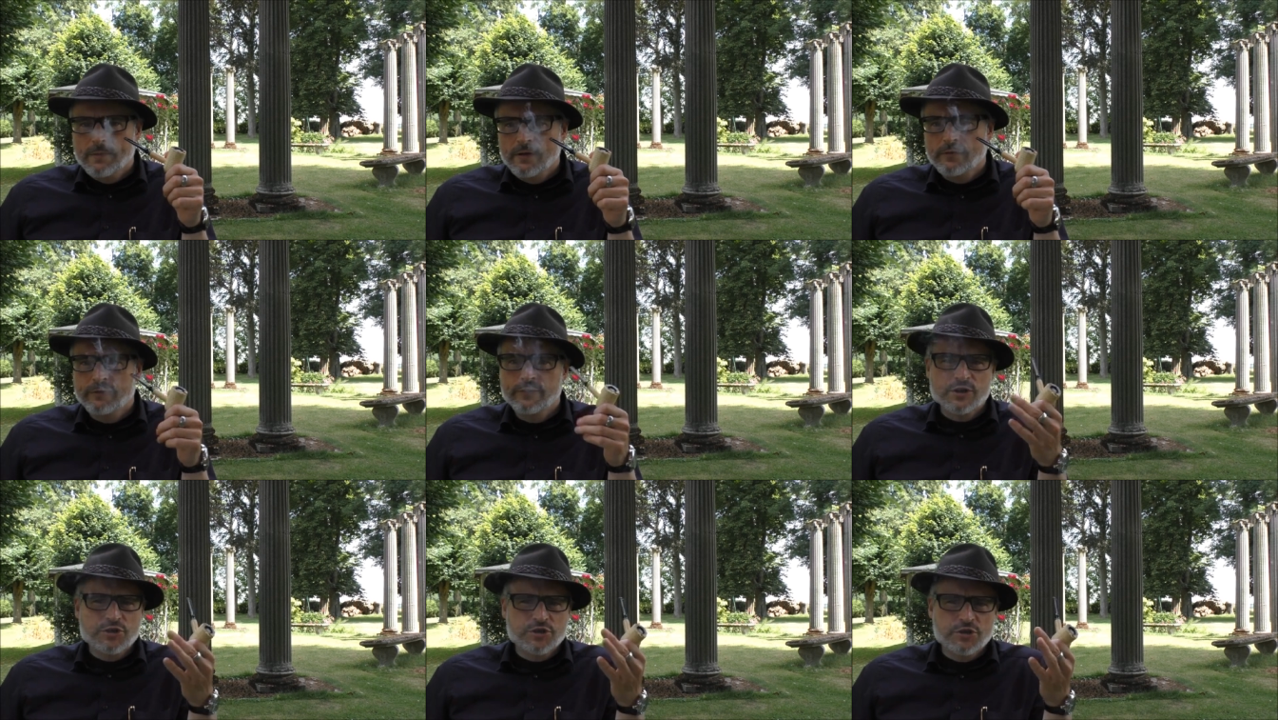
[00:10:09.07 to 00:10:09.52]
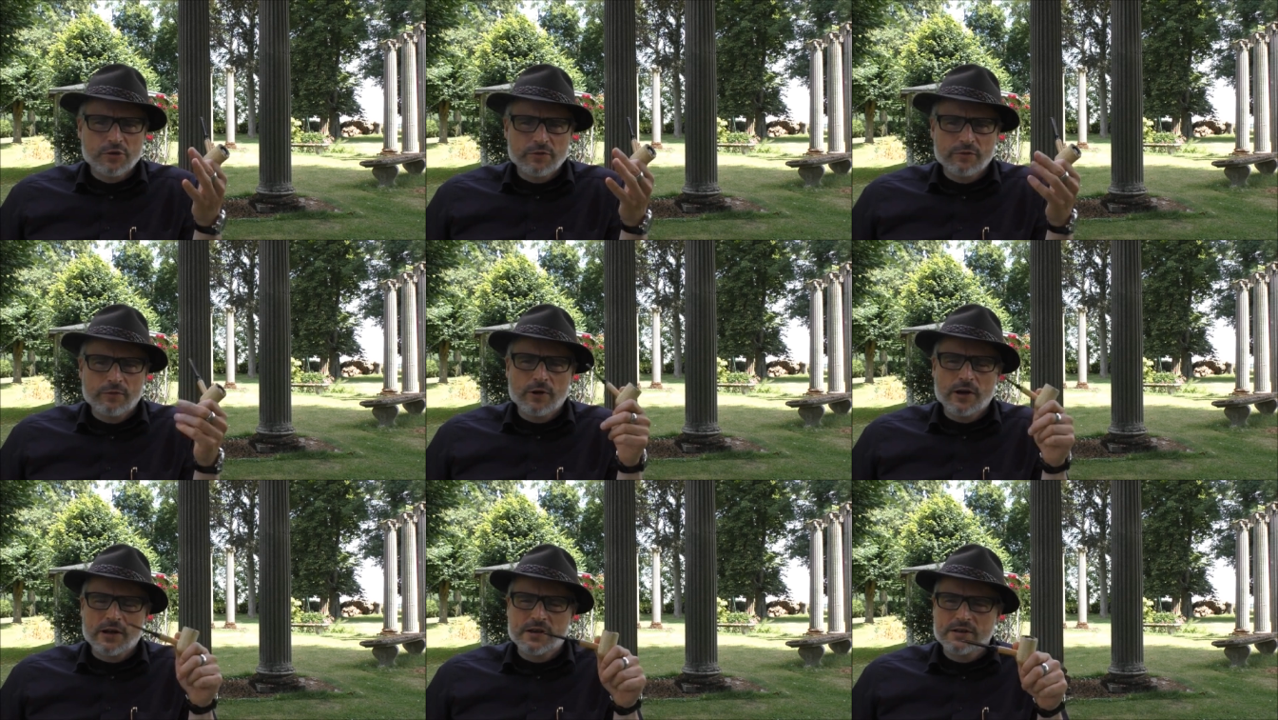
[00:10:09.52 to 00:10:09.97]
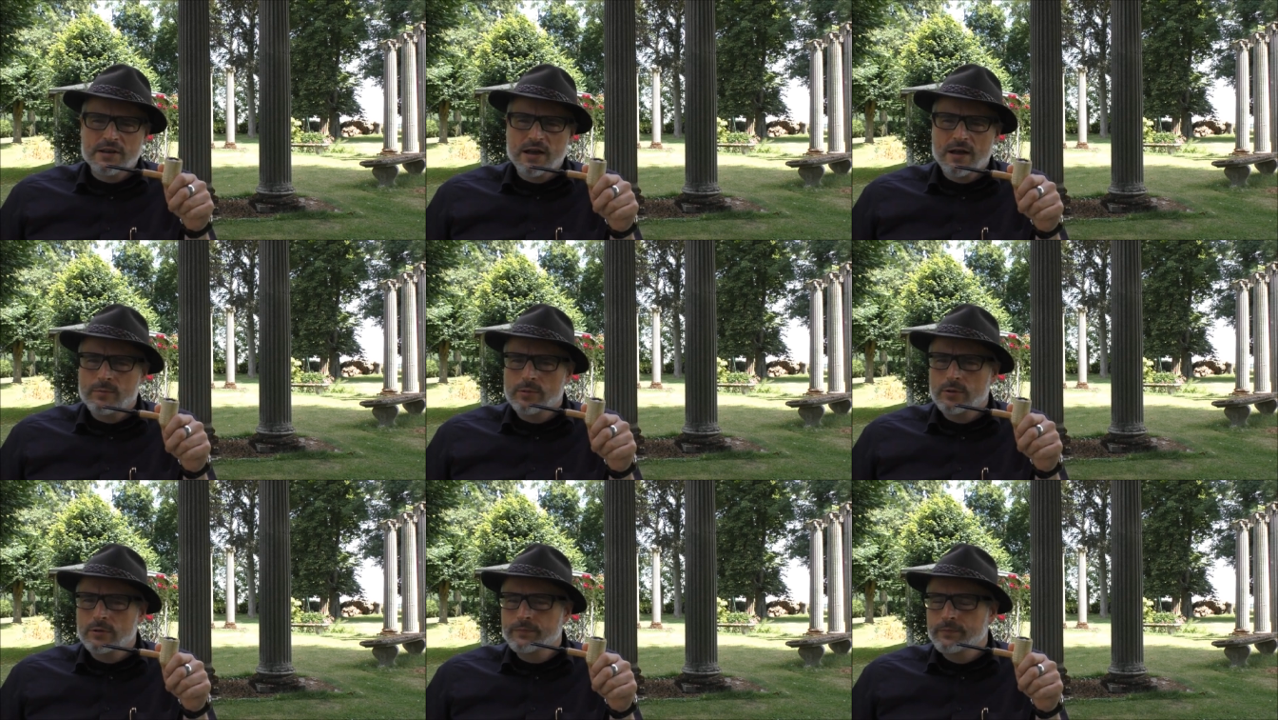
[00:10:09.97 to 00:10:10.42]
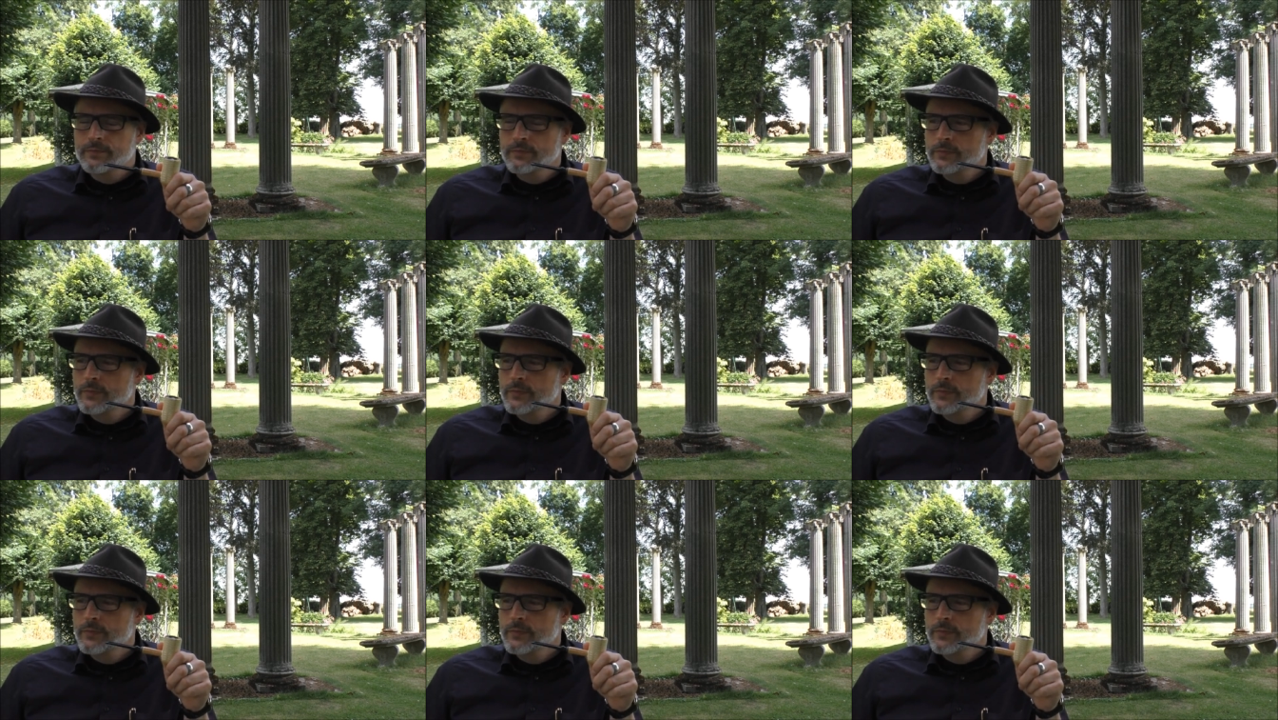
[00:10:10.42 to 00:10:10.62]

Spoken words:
Fischer, for example.